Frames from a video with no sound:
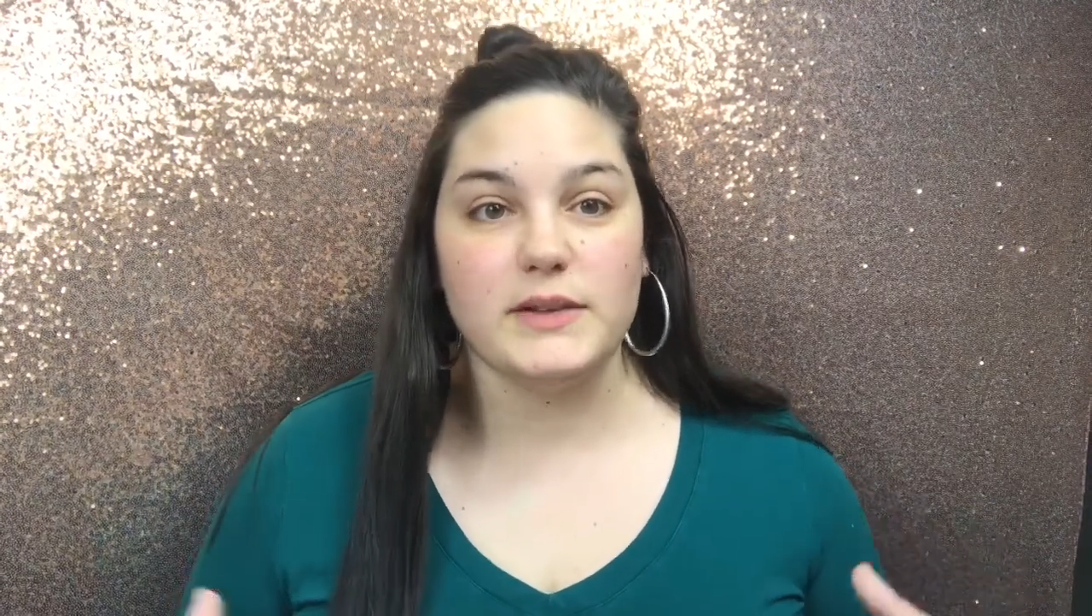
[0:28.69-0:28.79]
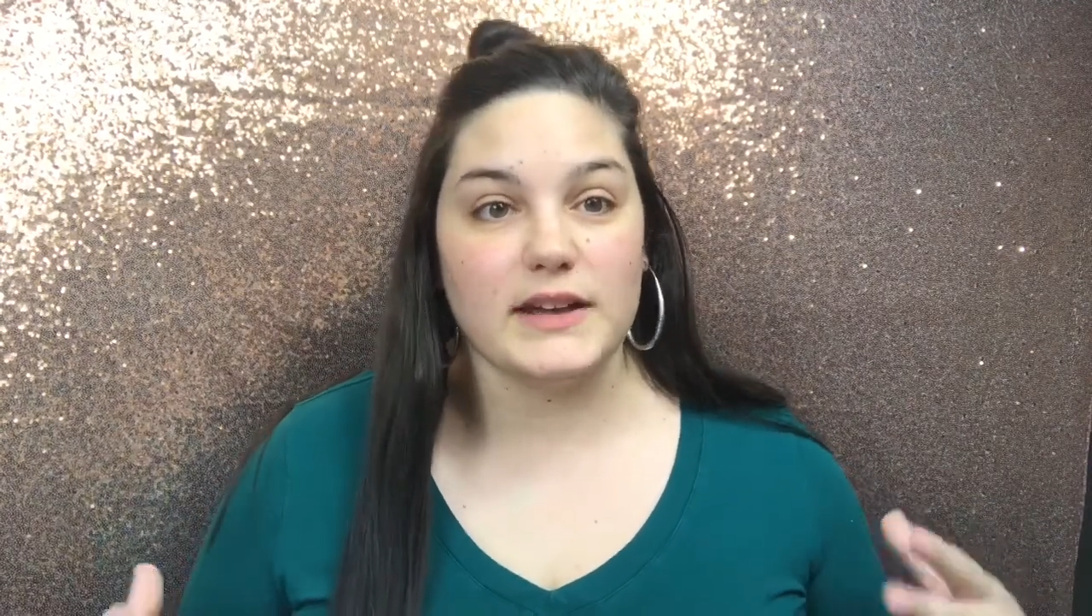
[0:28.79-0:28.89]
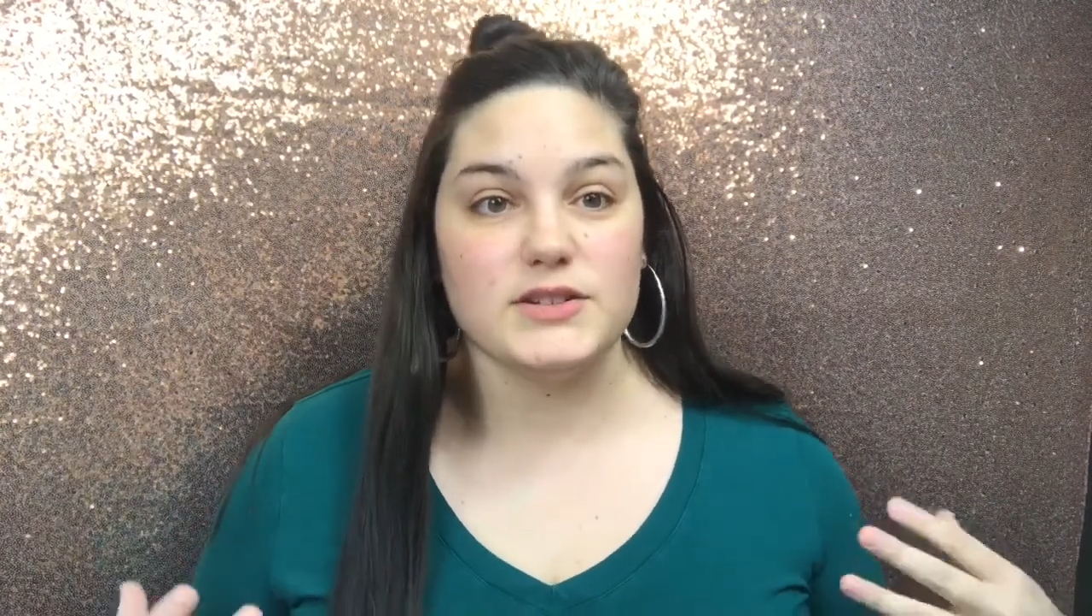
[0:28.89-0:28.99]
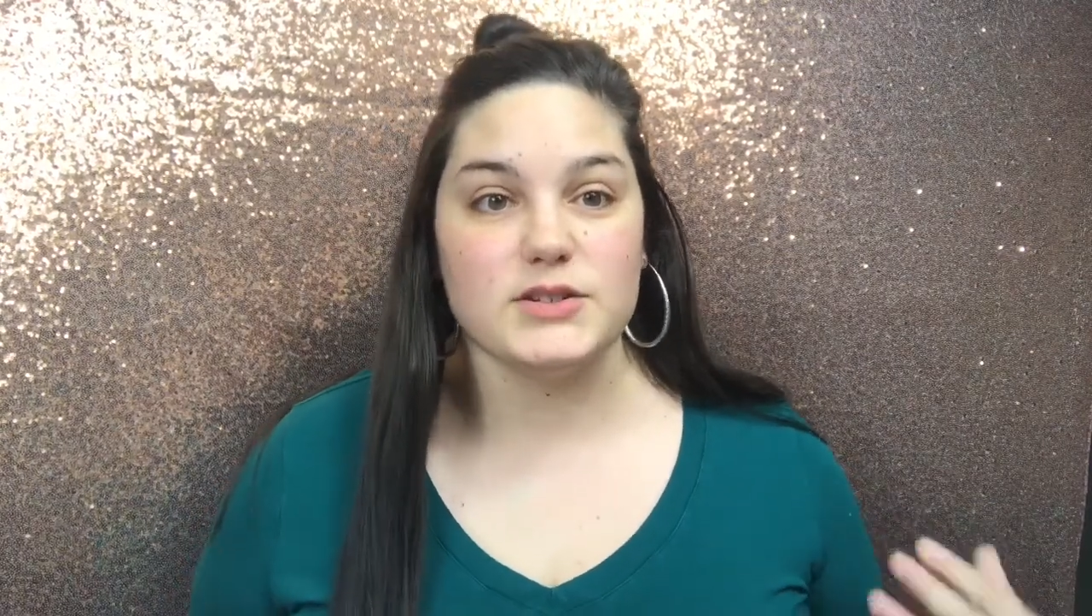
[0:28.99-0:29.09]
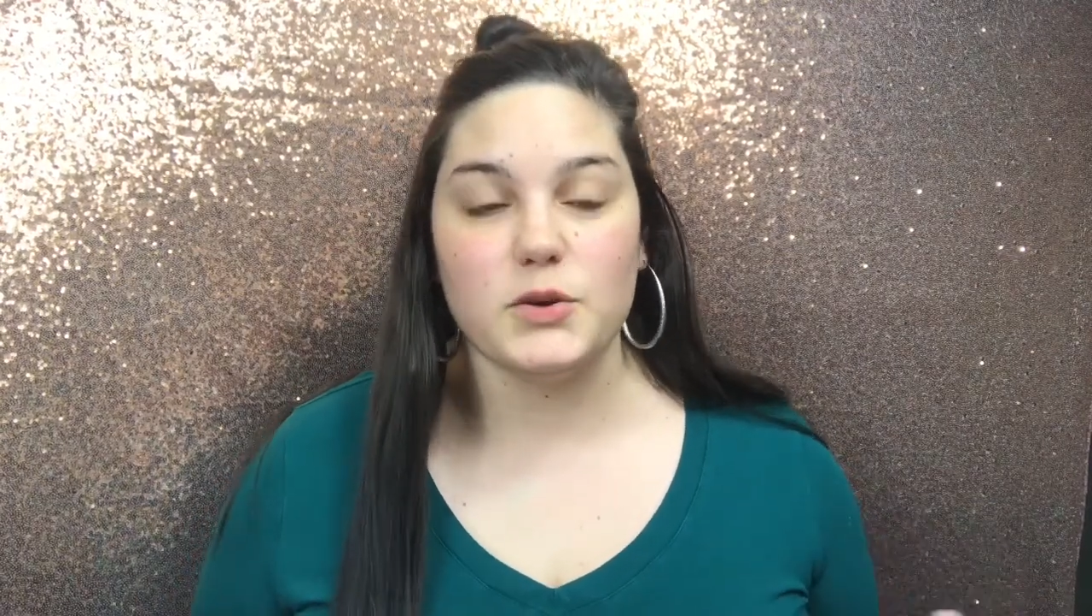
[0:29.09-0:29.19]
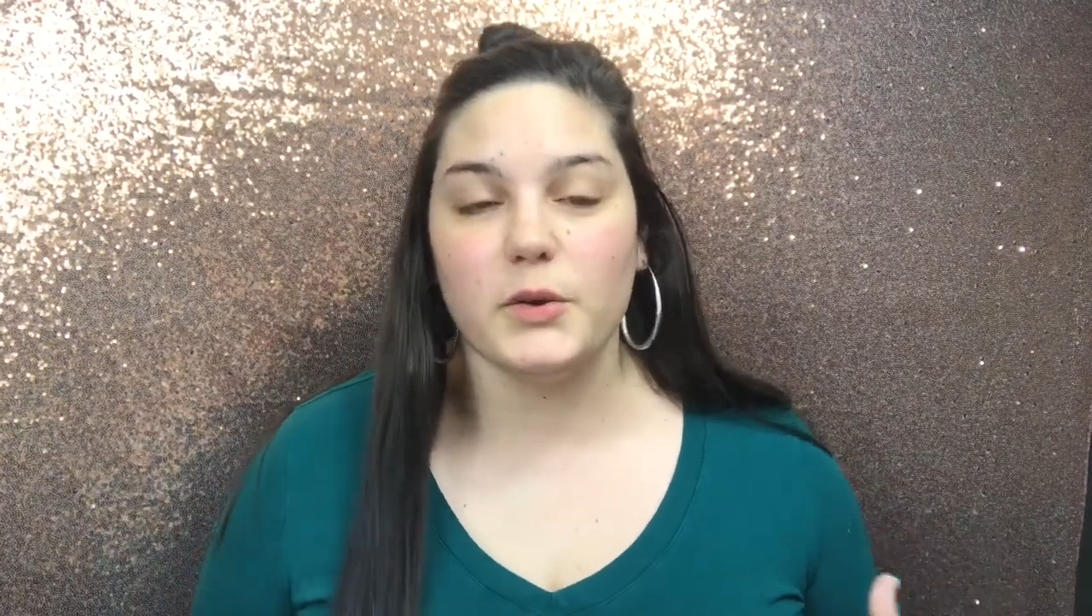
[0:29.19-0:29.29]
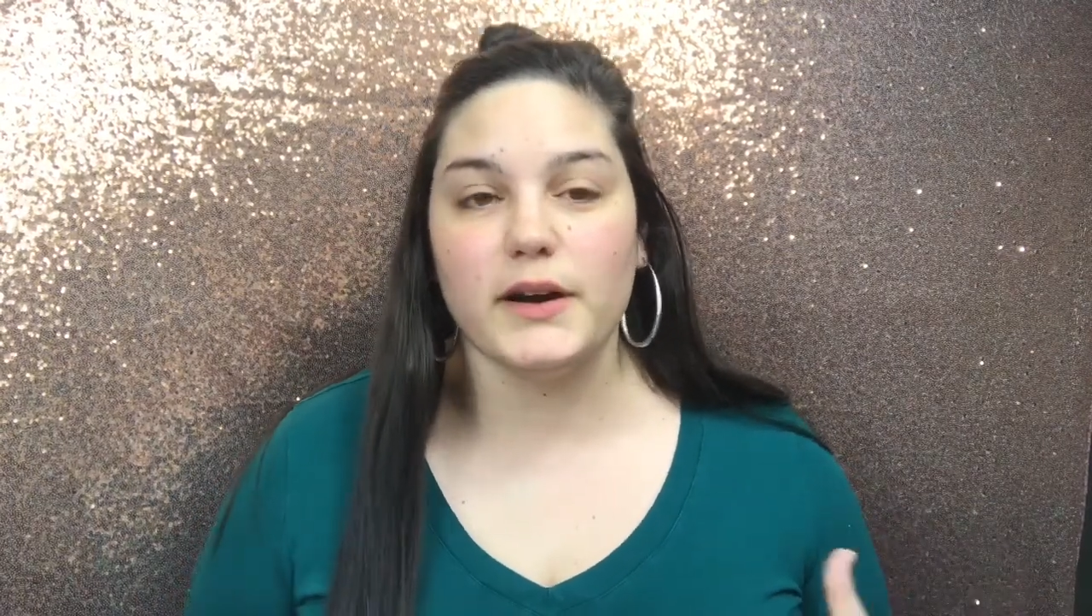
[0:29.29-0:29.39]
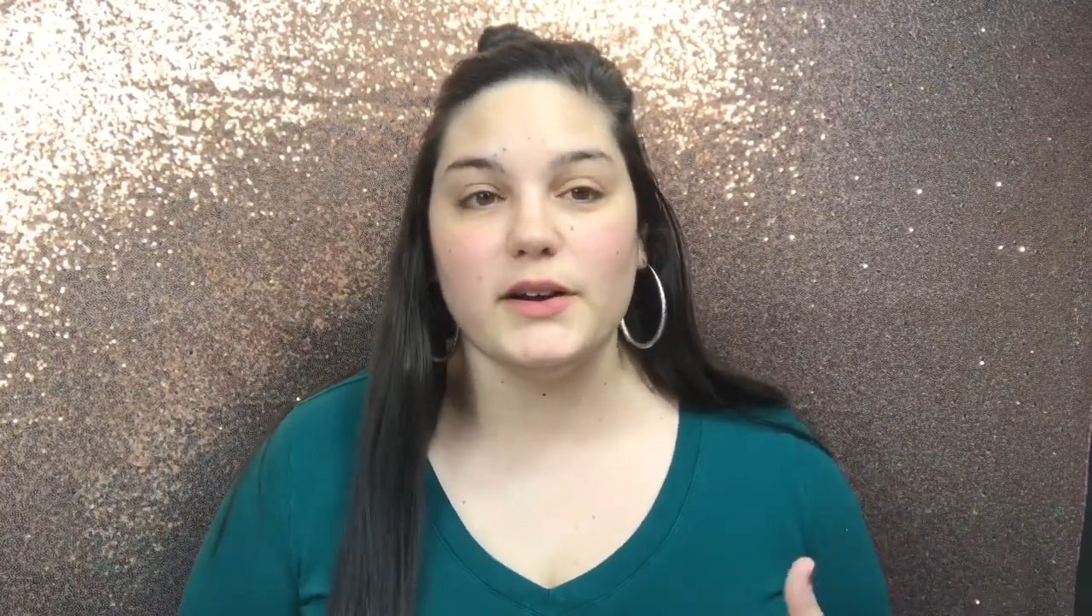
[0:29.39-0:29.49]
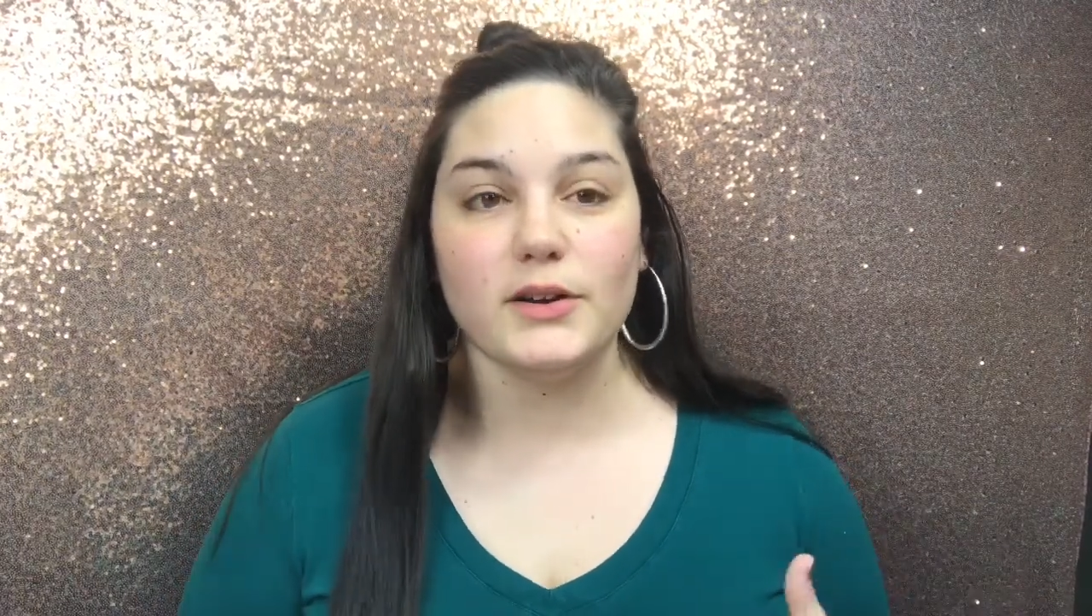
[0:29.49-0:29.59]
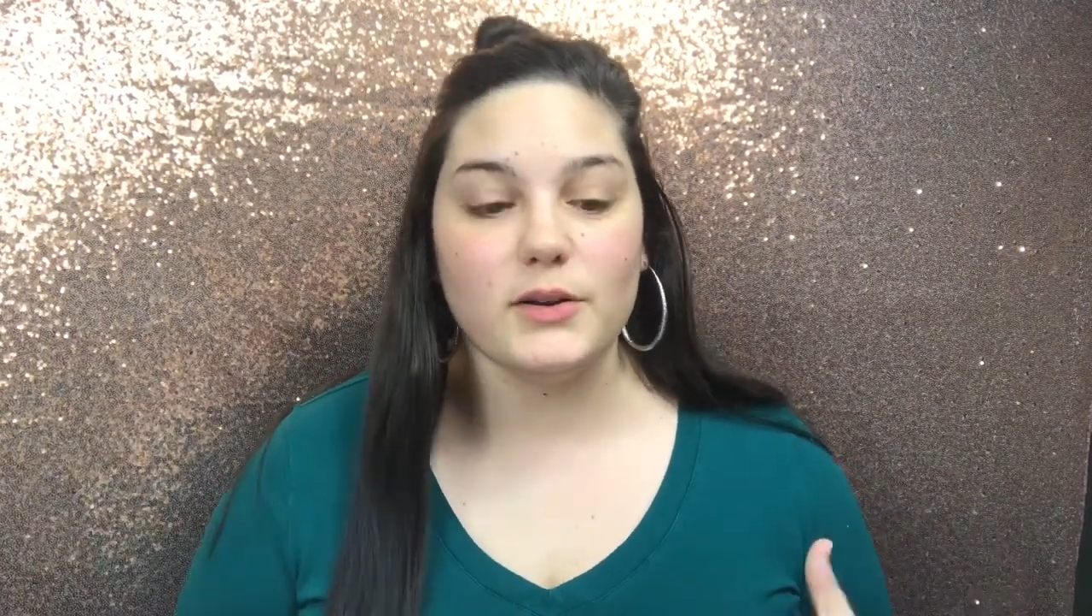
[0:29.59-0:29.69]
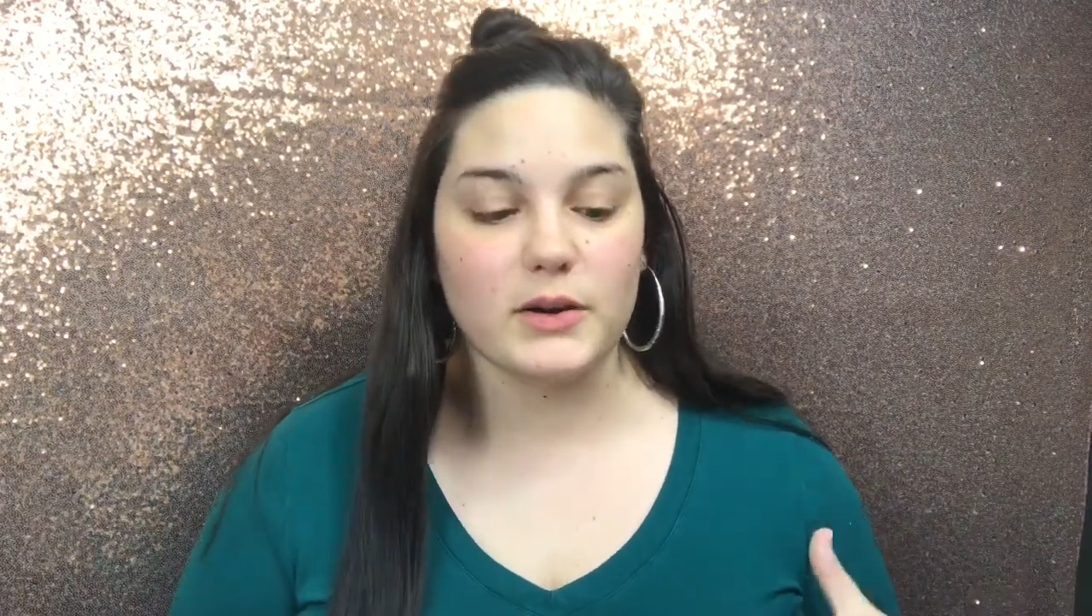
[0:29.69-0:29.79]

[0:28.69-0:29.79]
a tutorial